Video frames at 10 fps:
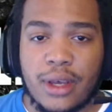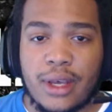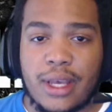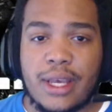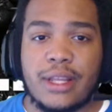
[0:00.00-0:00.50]

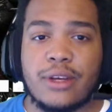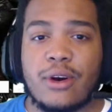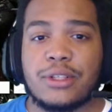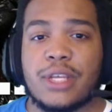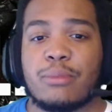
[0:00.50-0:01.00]
And the Call
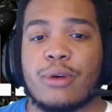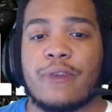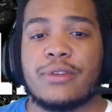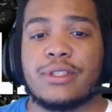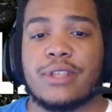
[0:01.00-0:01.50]
Sign
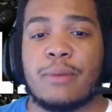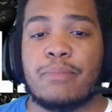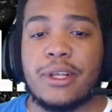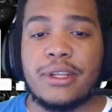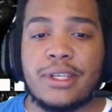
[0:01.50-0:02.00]
Prophet's
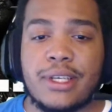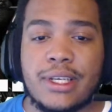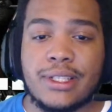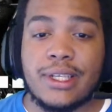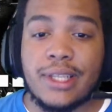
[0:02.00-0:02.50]
ability
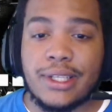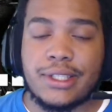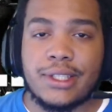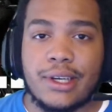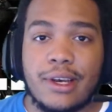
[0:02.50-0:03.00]
is Glitch.